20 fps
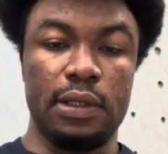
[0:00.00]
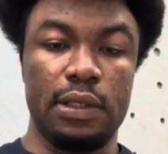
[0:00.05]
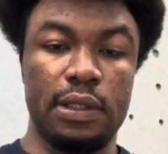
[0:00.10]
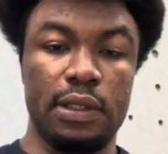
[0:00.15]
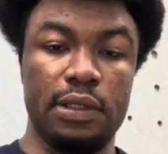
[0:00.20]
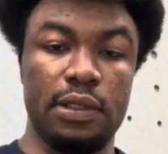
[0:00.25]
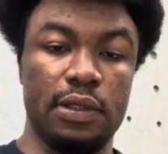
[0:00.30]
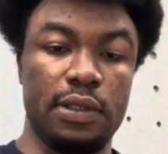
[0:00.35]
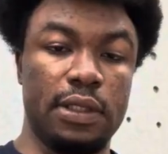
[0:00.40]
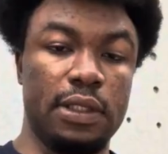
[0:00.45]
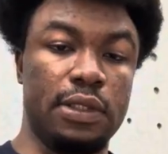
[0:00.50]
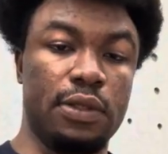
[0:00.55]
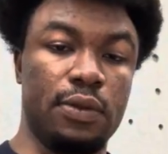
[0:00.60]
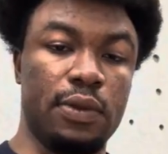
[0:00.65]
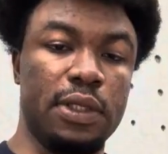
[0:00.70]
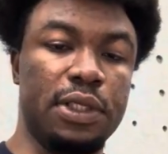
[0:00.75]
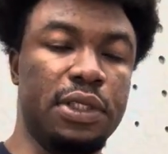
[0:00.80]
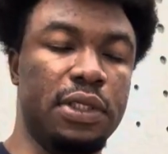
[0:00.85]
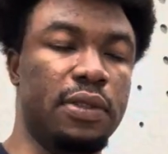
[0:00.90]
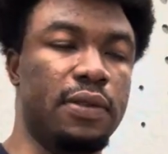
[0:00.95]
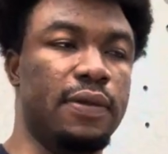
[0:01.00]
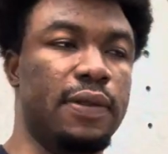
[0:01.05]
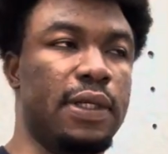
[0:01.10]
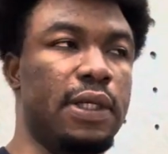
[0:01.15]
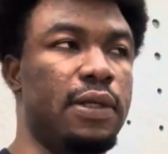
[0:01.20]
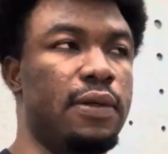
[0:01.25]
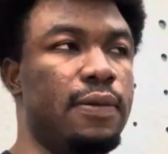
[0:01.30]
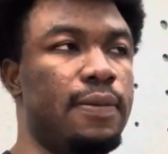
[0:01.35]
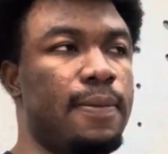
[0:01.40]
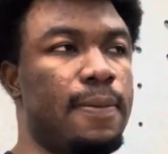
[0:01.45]
your situation, right?
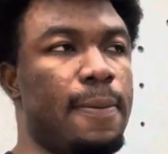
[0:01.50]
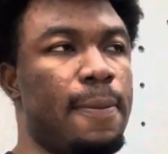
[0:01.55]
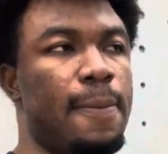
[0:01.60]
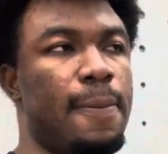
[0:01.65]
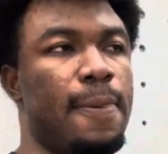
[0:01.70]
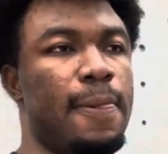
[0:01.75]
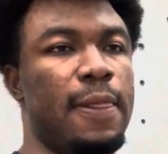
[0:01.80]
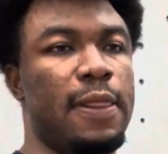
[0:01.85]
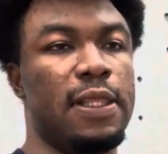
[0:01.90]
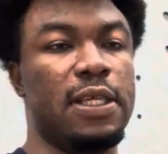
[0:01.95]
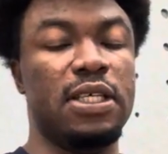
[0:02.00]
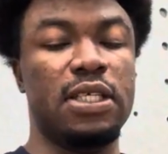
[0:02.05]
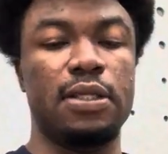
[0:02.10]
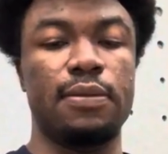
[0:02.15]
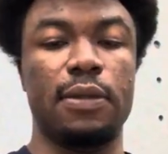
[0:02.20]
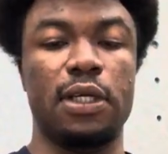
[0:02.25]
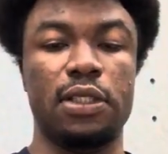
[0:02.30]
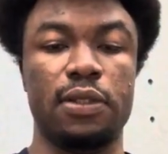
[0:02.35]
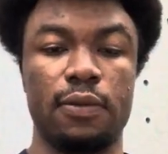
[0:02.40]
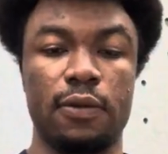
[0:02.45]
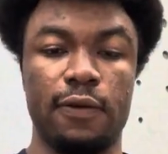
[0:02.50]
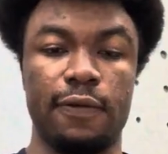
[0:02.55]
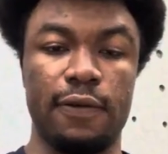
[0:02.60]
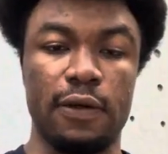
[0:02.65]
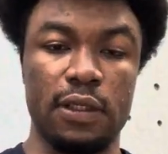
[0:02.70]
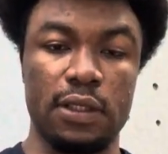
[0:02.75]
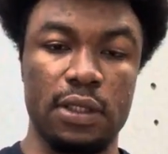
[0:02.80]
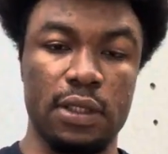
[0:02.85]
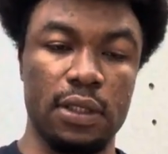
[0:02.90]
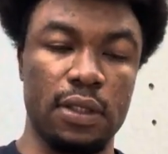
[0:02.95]
This is much more
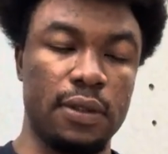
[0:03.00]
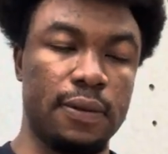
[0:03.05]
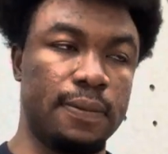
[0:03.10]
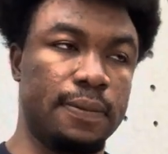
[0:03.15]
faster.